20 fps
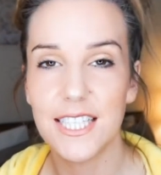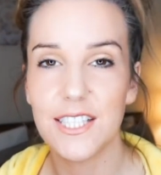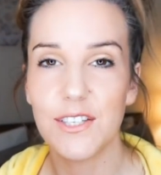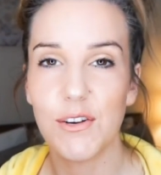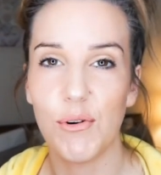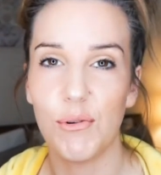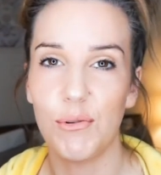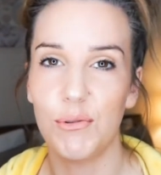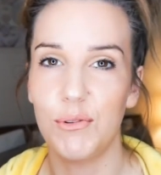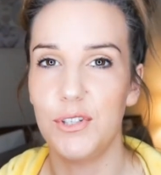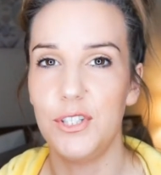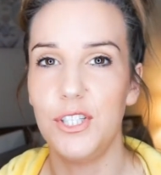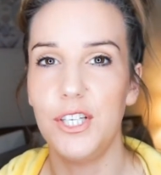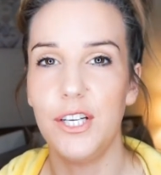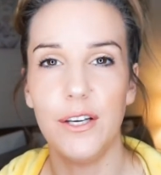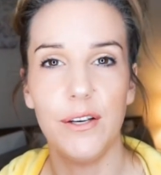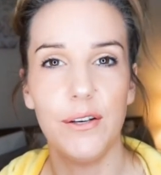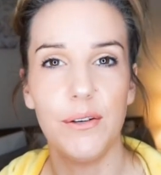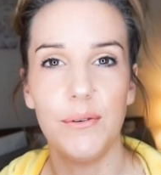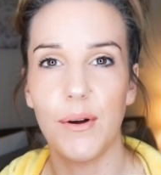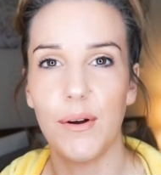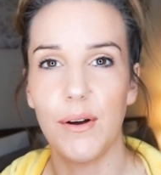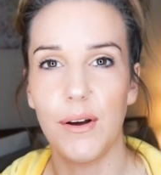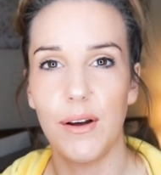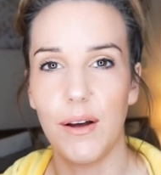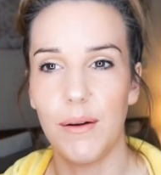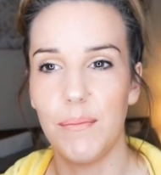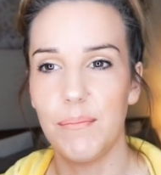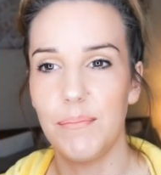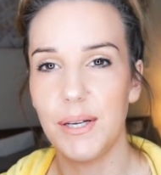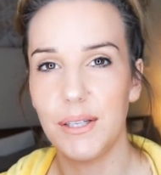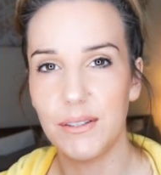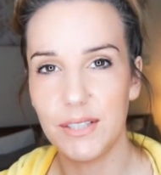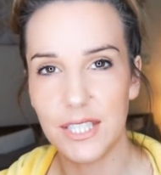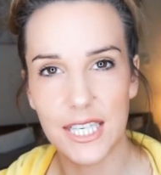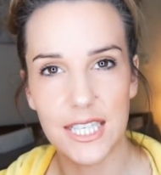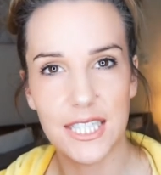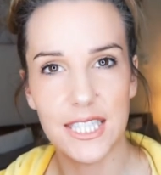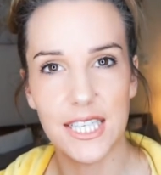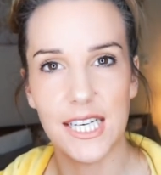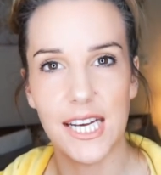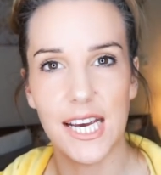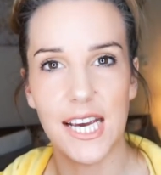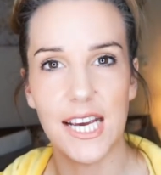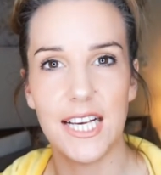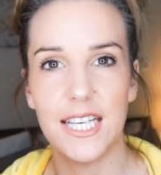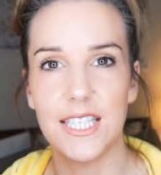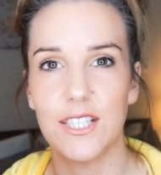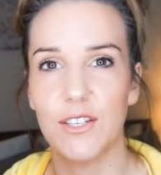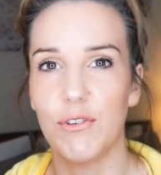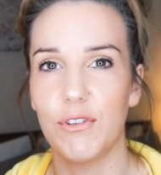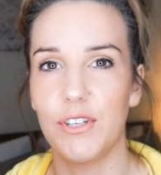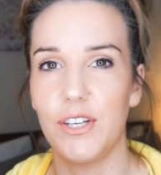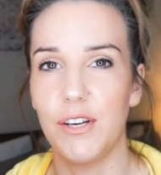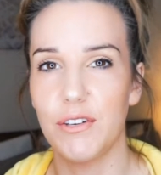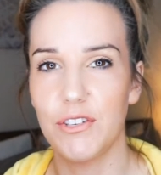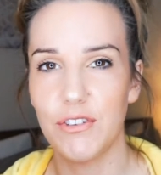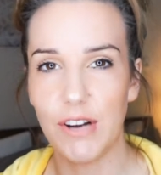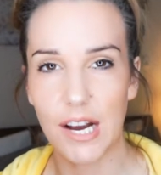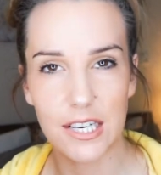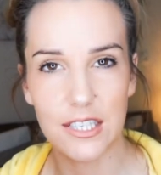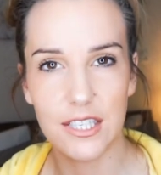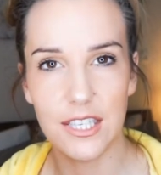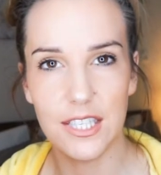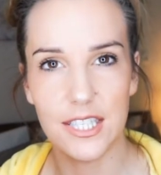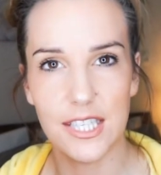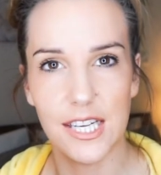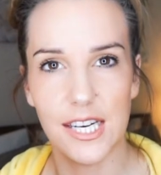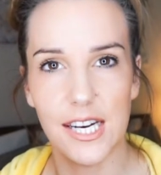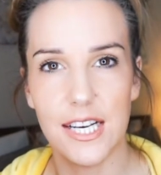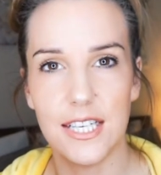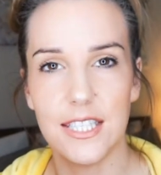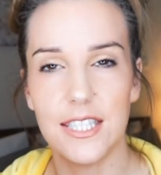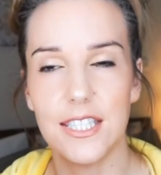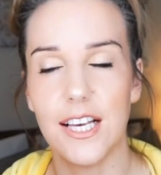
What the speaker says: It's got all the new buildings in it, it's got new attractions in it.